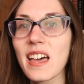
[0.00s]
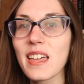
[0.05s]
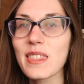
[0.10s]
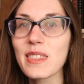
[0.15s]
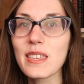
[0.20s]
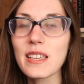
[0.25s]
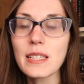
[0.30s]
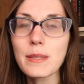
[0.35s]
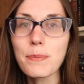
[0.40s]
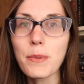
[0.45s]

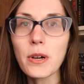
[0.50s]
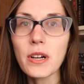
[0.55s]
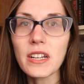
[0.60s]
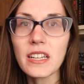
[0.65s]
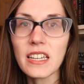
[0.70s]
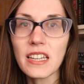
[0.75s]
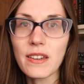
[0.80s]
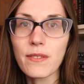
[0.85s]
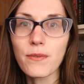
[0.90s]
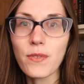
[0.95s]
This
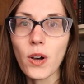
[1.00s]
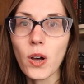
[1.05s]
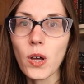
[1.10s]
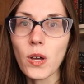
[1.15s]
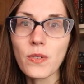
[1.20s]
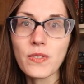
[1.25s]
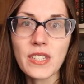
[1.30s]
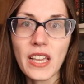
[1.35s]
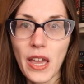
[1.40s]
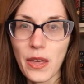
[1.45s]
book
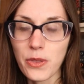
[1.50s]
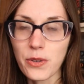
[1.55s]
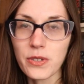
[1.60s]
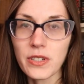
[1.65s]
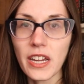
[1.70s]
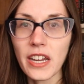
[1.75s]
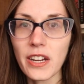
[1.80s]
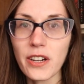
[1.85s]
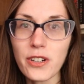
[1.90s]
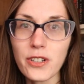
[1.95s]
involves other
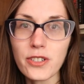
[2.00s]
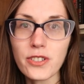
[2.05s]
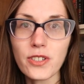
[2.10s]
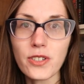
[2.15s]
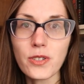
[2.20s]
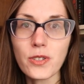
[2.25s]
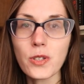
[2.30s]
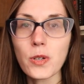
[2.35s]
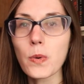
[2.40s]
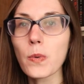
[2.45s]

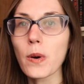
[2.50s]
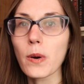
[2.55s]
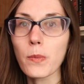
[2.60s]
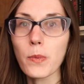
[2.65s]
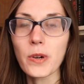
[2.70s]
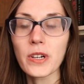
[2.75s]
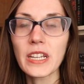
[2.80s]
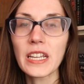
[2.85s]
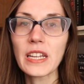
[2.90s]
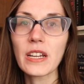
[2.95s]
characters who are
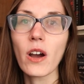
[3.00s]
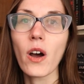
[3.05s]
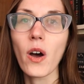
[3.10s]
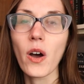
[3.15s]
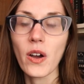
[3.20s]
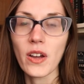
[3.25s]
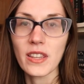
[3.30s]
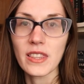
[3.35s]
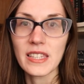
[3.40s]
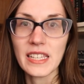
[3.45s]
working
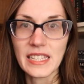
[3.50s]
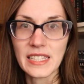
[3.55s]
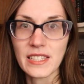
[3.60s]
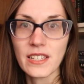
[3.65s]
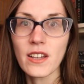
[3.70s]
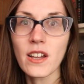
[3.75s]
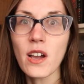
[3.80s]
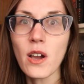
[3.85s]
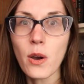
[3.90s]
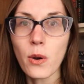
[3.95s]
on
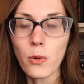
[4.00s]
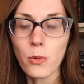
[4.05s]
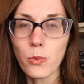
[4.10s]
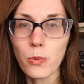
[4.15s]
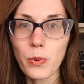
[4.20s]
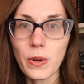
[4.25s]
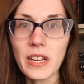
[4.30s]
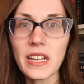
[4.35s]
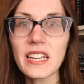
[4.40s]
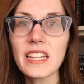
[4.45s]
this
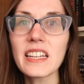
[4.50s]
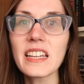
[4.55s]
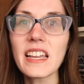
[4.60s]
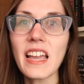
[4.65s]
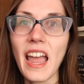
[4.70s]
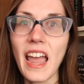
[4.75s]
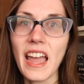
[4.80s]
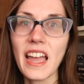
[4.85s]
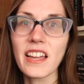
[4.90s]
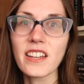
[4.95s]

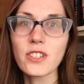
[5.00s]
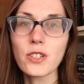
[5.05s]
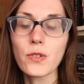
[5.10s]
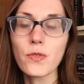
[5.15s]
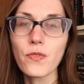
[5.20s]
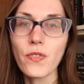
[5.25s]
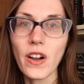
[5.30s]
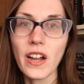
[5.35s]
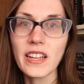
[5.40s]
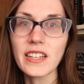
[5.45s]
rig, and you
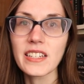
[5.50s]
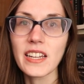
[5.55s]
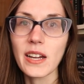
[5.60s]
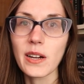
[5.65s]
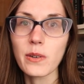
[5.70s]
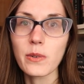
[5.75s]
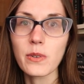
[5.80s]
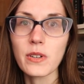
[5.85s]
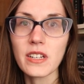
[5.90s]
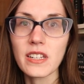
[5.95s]
find
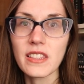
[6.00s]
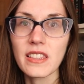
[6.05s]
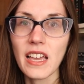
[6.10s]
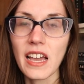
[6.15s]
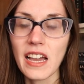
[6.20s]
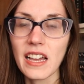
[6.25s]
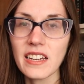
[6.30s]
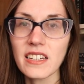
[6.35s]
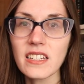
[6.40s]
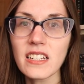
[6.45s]
out
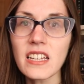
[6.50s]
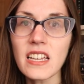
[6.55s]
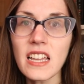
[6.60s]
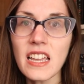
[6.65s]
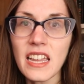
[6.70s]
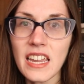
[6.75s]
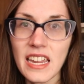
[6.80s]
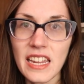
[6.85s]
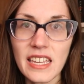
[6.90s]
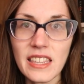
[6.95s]
that
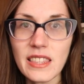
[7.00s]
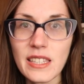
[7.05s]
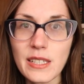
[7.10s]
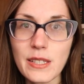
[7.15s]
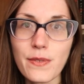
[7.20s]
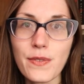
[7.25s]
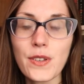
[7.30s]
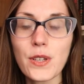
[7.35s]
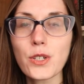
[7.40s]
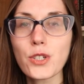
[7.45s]
in
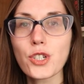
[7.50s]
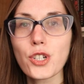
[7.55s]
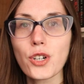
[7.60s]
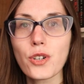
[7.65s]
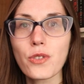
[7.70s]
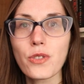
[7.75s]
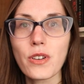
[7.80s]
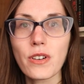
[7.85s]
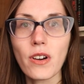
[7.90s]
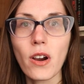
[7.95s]
this
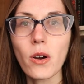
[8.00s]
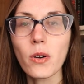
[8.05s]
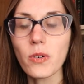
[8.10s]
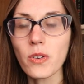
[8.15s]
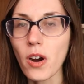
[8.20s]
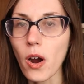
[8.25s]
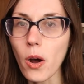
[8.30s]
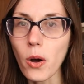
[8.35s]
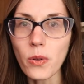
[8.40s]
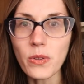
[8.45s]
future there
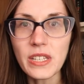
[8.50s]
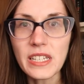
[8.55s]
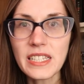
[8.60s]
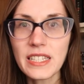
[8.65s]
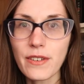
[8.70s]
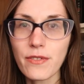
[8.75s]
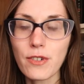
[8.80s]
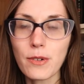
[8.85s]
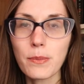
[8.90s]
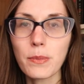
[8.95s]
are all these
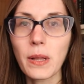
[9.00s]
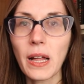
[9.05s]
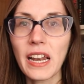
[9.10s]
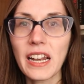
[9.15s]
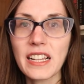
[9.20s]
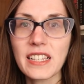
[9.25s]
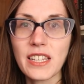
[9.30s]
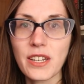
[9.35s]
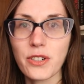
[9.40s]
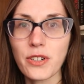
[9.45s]
different
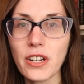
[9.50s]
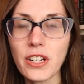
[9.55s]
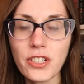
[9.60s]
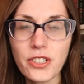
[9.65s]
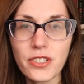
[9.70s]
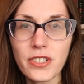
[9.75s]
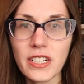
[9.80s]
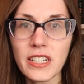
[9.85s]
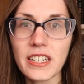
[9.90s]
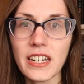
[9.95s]
planets that are
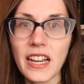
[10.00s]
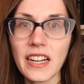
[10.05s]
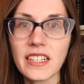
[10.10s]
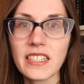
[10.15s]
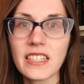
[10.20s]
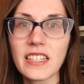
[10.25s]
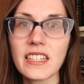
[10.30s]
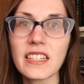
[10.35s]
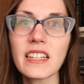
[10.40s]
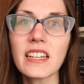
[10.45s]

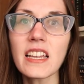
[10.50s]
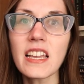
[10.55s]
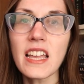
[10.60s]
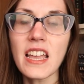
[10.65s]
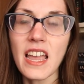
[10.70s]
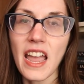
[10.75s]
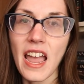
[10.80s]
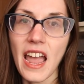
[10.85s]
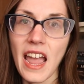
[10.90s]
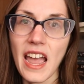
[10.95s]
interconnected,
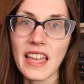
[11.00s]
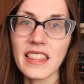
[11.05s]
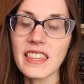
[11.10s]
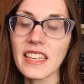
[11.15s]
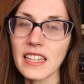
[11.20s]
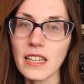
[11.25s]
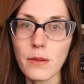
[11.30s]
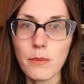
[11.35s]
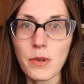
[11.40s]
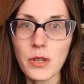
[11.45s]
and
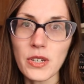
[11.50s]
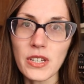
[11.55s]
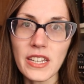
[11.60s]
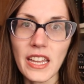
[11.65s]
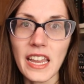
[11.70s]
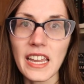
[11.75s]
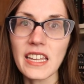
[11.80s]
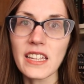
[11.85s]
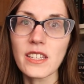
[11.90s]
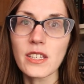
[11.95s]
they
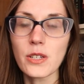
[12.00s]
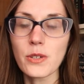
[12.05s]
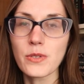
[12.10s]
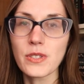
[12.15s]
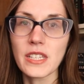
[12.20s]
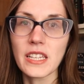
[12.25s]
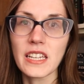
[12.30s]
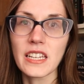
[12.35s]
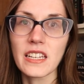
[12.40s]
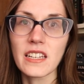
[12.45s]
communicate
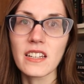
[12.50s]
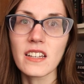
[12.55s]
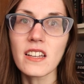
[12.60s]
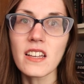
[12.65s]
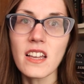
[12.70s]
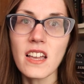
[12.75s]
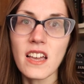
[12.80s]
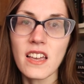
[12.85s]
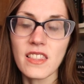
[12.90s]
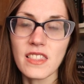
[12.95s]
using
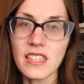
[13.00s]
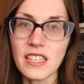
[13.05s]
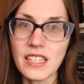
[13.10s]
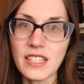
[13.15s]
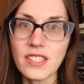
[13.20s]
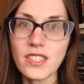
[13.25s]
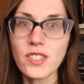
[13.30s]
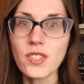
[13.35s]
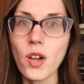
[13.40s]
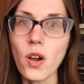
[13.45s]

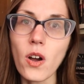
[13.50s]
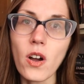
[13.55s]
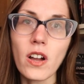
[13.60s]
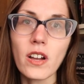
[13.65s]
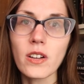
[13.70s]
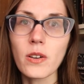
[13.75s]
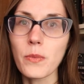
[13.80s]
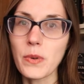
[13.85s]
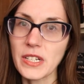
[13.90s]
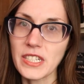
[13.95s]
the
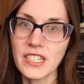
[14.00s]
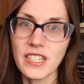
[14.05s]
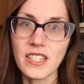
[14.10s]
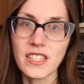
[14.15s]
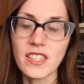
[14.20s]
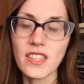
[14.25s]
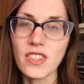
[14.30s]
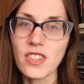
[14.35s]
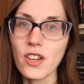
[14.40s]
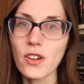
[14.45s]
song, which
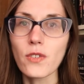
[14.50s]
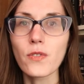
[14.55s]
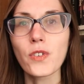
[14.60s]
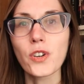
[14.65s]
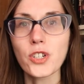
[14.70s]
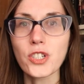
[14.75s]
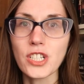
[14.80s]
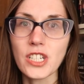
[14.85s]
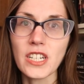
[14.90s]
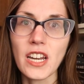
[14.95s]
is their
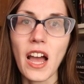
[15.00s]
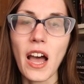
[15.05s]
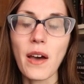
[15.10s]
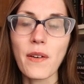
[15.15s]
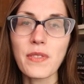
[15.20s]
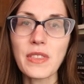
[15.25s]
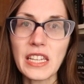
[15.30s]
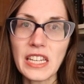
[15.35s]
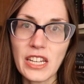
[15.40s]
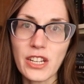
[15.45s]
version
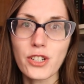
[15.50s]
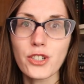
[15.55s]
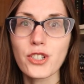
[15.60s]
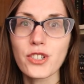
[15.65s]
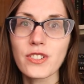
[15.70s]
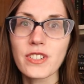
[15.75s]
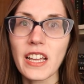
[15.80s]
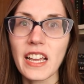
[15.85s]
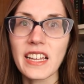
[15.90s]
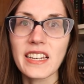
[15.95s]
of the
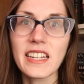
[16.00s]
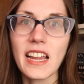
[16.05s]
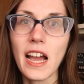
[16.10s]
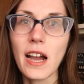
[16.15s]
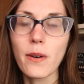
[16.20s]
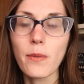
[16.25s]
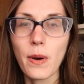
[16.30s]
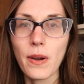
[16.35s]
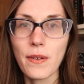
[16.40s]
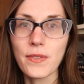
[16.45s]
internet.
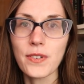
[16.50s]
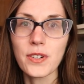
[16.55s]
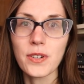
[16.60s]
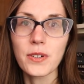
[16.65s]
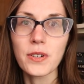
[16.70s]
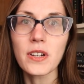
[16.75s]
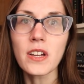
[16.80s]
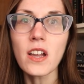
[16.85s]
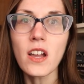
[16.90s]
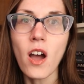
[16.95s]

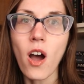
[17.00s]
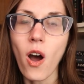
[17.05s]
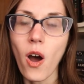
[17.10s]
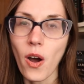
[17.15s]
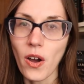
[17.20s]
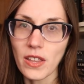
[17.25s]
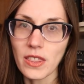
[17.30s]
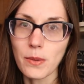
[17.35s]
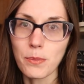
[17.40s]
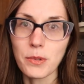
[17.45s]
However,
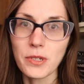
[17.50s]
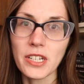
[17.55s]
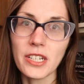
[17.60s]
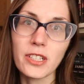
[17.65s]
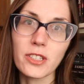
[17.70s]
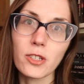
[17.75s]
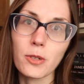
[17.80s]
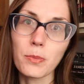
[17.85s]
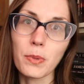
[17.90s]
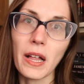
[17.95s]
on the
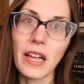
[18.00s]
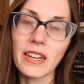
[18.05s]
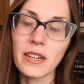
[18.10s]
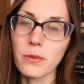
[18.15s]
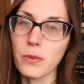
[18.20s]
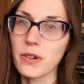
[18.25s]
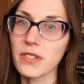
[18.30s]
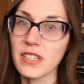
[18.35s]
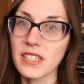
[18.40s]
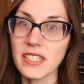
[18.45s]
particular
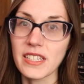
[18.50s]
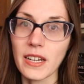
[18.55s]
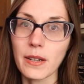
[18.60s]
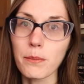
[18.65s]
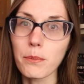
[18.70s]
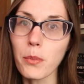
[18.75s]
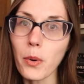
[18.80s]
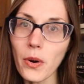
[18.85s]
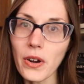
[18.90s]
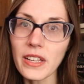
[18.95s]
planet where this
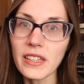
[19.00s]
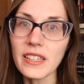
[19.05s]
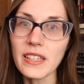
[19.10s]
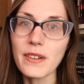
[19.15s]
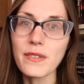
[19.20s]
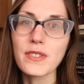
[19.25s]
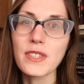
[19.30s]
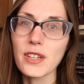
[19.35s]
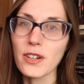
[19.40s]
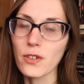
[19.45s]
young boy
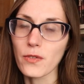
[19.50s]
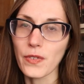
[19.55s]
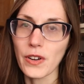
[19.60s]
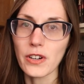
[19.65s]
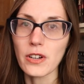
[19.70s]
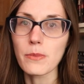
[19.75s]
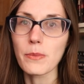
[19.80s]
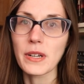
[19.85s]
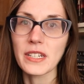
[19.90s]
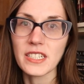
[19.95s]
lives, they are
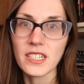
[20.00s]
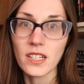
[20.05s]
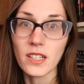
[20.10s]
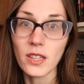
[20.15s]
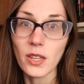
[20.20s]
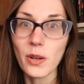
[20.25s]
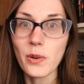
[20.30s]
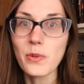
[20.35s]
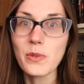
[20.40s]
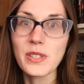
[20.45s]
very much
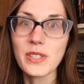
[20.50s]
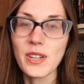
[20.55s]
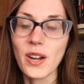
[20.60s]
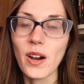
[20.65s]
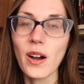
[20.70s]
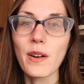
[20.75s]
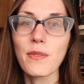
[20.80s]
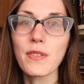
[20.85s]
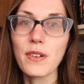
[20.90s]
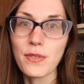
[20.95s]
closed
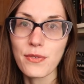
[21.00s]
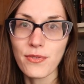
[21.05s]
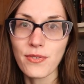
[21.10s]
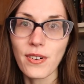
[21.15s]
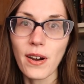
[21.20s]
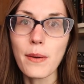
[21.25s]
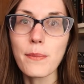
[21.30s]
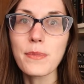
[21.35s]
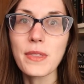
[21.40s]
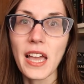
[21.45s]
off
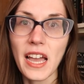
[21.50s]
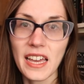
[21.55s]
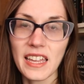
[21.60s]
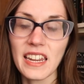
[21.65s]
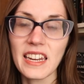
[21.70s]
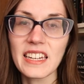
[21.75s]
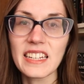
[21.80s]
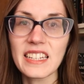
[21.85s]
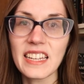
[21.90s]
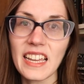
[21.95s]
from
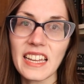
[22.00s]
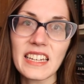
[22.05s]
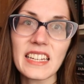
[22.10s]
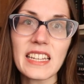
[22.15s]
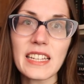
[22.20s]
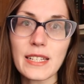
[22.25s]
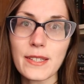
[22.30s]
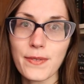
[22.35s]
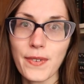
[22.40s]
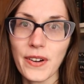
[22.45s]
that, and again,
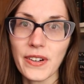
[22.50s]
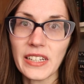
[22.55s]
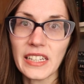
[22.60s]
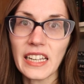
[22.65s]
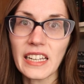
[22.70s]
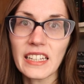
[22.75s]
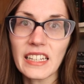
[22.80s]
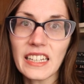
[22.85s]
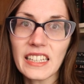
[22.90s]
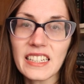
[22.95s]
he's
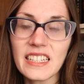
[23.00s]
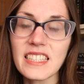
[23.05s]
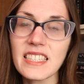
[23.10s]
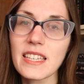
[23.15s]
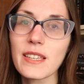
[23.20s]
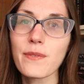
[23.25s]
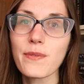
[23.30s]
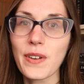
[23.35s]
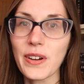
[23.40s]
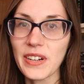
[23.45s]
very
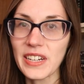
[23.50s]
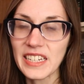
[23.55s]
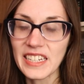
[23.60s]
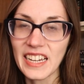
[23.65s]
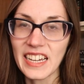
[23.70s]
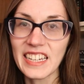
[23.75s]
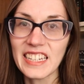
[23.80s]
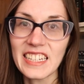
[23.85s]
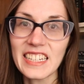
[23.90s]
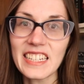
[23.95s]
innocent, very
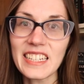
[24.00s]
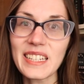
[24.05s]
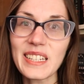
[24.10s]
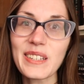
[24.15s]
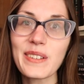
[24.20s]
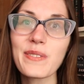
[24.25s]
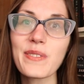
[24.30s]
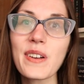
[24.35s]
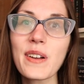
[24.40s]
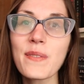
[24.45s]

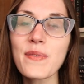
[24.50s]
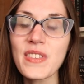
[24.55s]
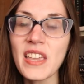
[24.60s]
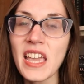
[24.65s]
naive,